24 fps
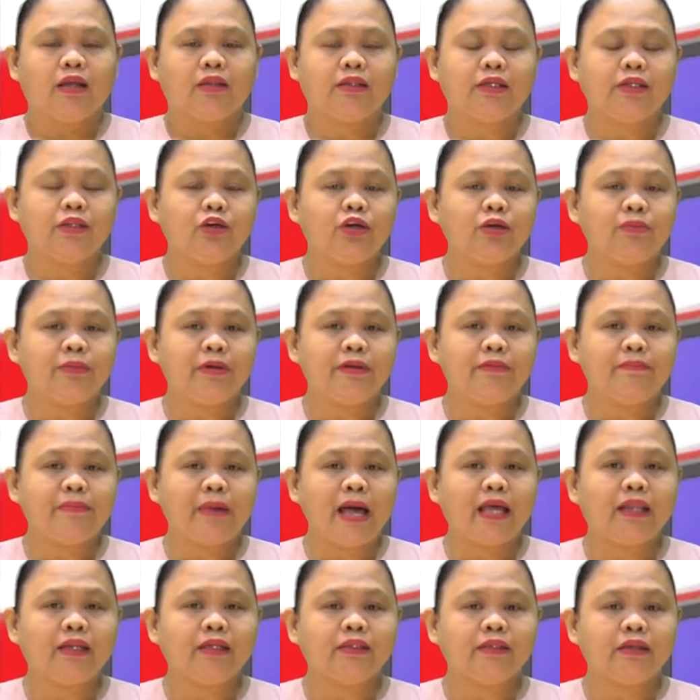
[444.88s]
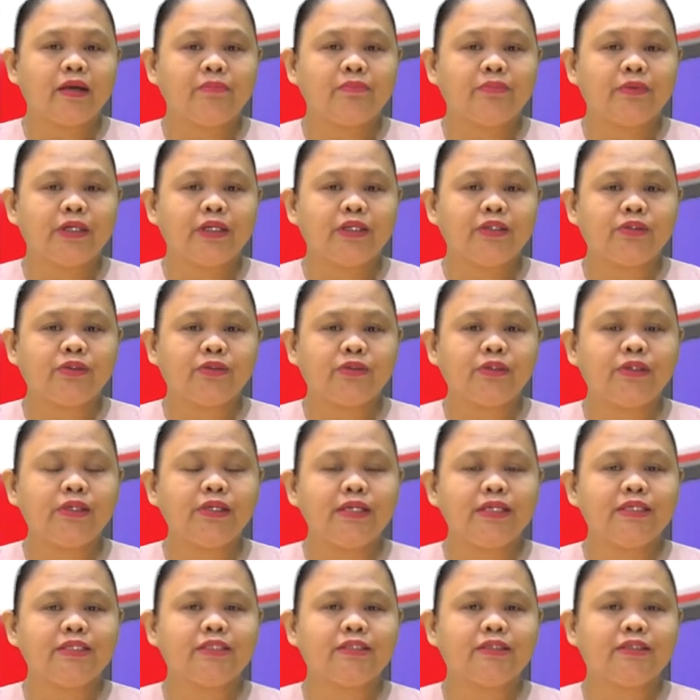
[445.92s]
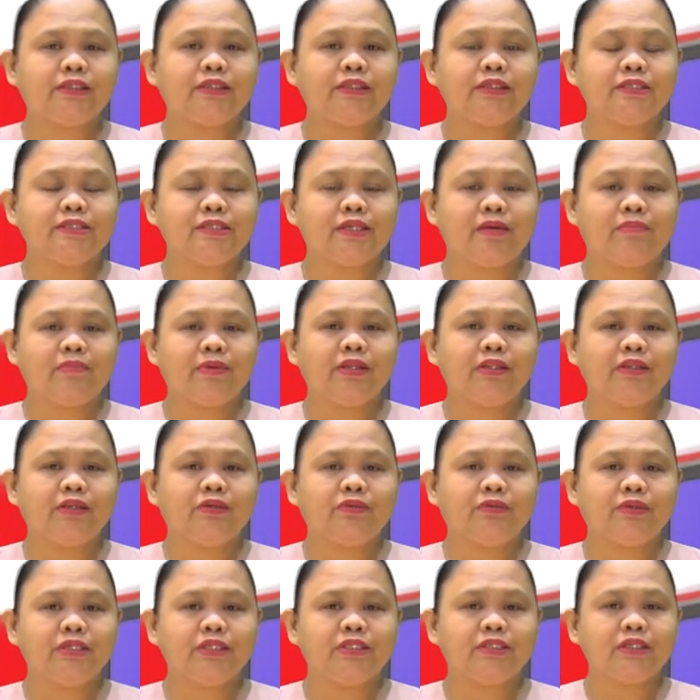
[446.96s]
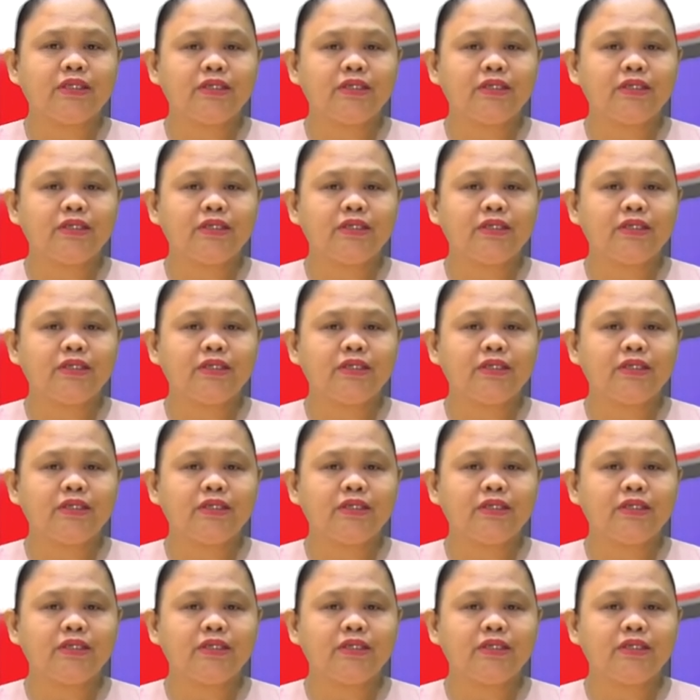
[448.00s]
The normal body temperature is 37 degrees